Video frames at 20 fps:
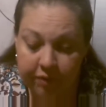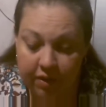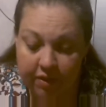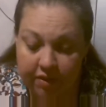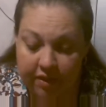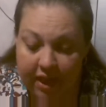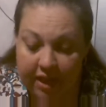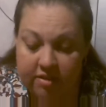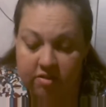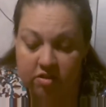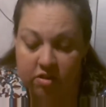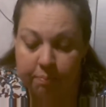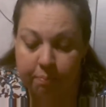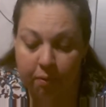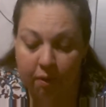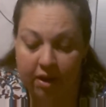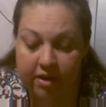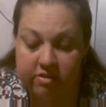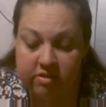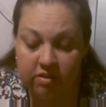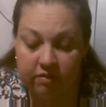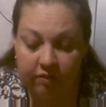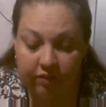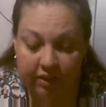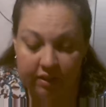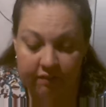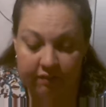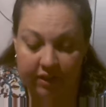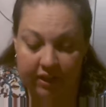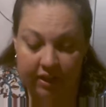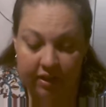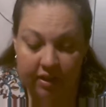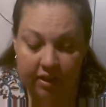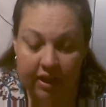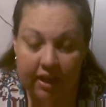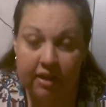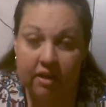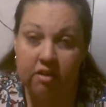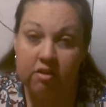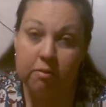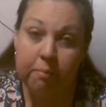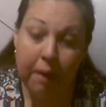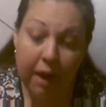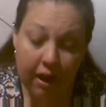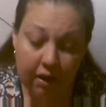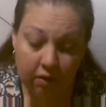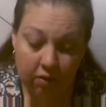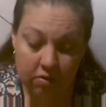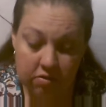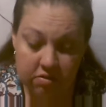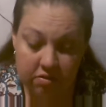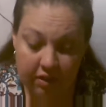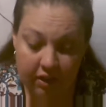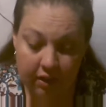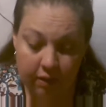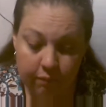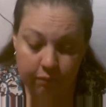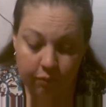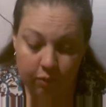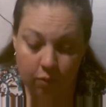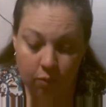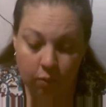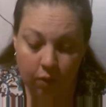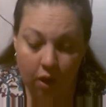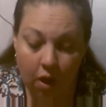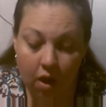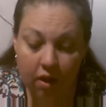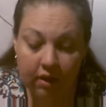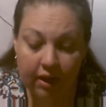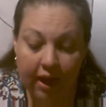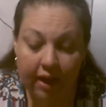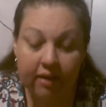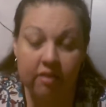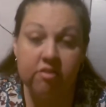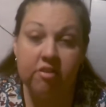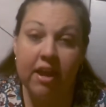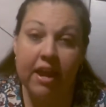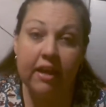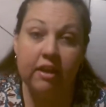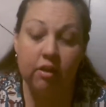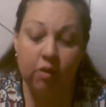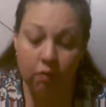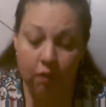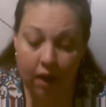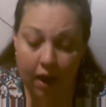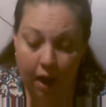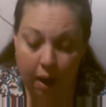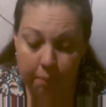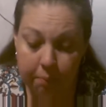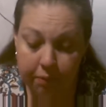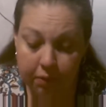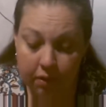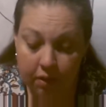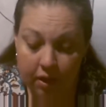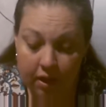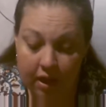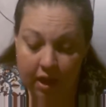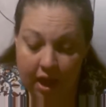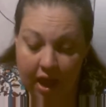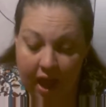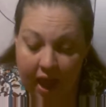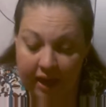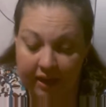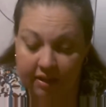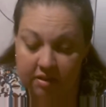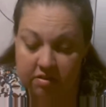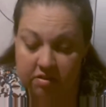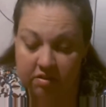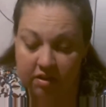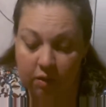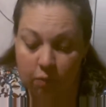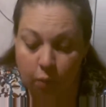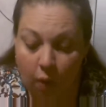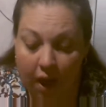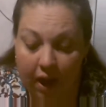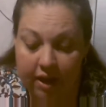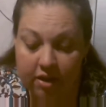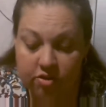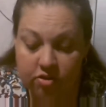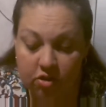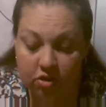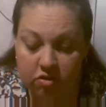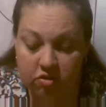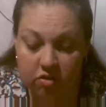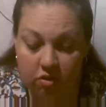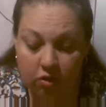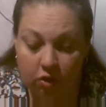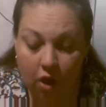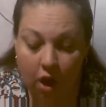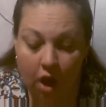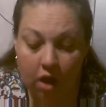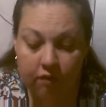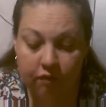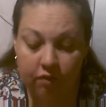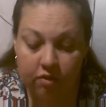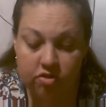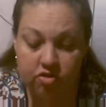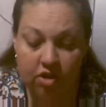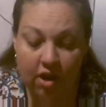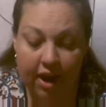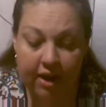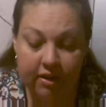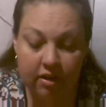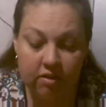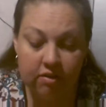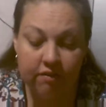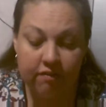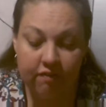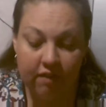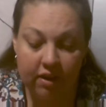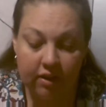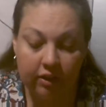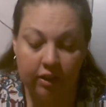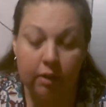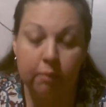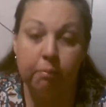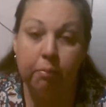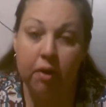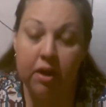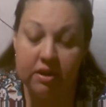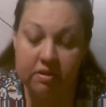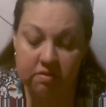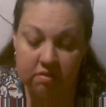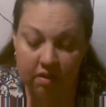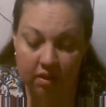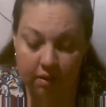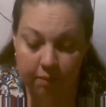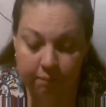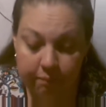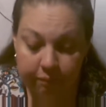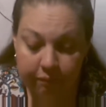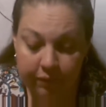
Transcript: That's the price of living in a democracy. We all gotta take the rap. I can see why it took so long for China to finally embrace it.